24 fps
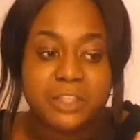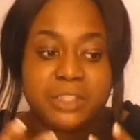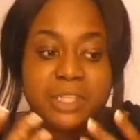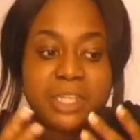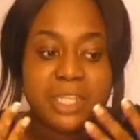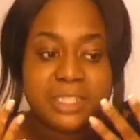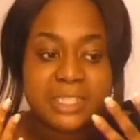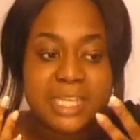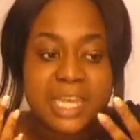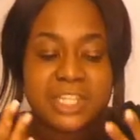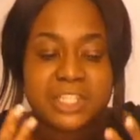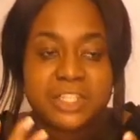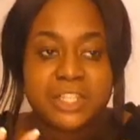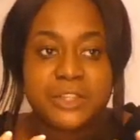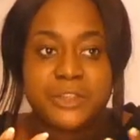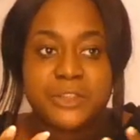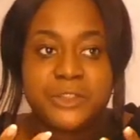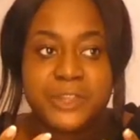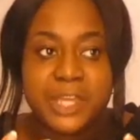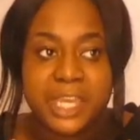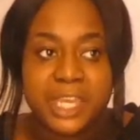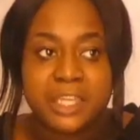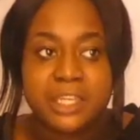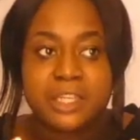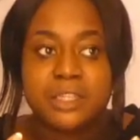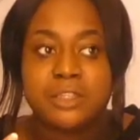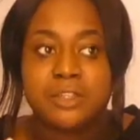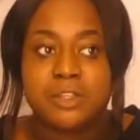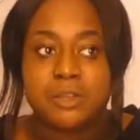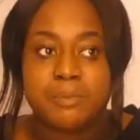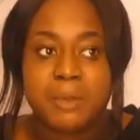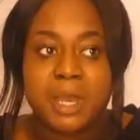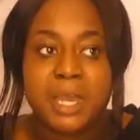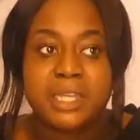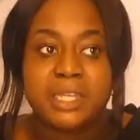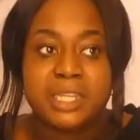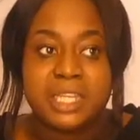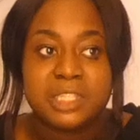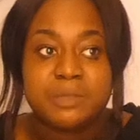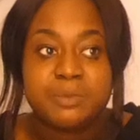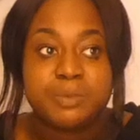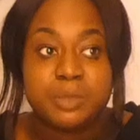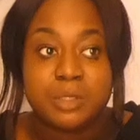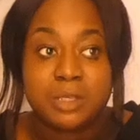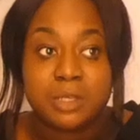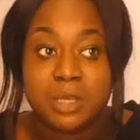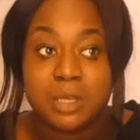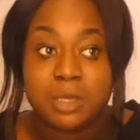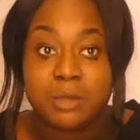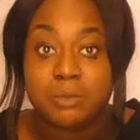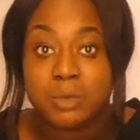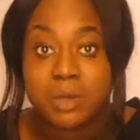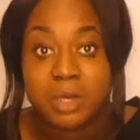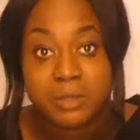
you need to actually think you might need to put,